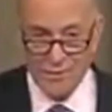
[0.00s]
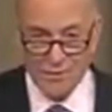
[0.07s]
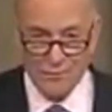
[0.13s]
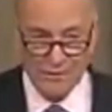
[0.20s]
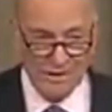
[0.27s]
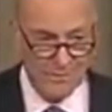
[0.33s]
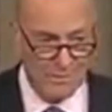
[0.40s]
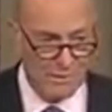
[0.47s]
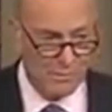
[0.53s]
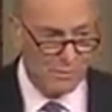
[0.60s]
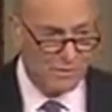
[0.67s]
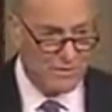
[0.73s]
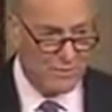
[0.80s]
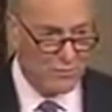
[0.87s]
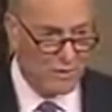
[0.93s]
right people
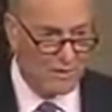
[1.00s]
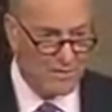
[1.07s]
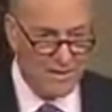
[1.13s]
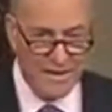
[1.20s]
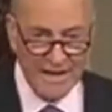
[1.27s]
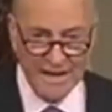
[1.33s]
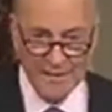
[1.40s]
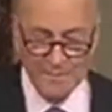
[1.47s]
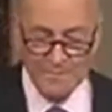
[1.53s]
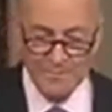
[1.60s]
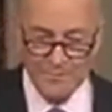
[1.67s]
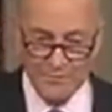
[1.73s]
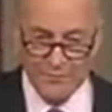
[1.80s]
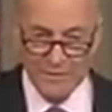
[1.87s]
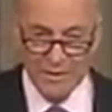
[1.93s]
don't want that.
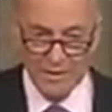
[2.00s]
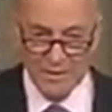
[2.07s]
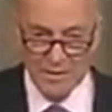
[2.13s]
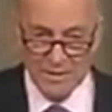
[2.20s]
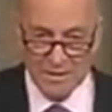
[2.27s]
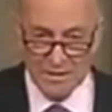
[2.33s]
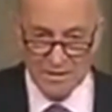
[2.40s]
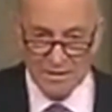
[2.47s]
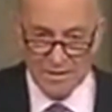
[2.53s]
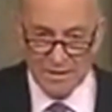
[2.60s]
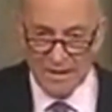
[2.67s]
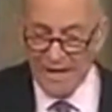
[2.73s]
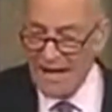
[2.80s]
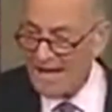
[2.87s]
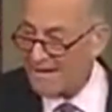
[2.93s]

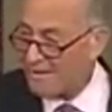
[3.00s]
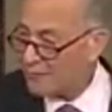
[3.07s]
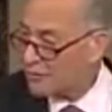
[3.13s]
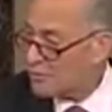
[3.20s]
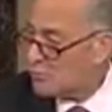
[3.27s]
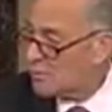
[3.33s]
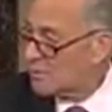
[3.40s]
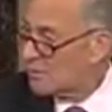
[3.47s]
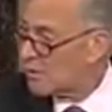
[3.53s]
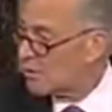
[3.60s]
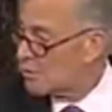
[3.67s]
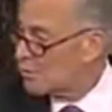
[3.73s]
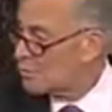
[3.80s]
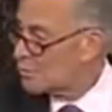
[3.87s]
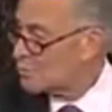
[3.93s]
And everyone
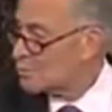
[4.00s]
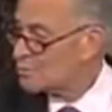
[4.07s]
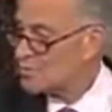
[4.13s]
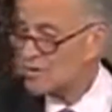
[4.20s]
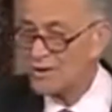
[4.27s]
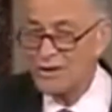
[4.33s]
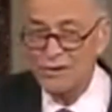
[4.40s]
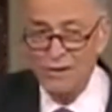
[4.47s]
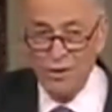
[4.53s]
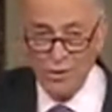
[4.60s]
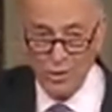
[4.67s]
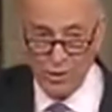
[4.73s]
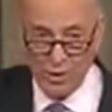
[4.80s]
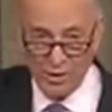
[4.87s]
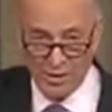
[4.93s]
goes
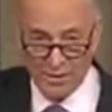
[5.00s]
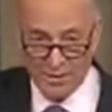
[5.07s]
along.